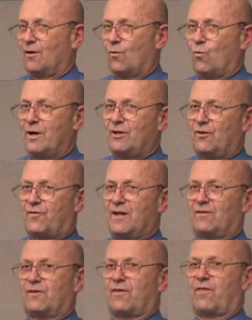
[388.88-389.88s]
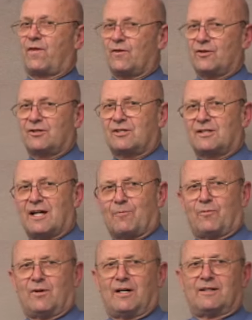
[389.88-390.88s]
What do you think the third
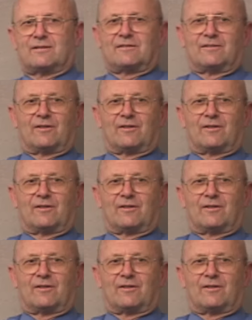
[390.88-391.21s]
step was?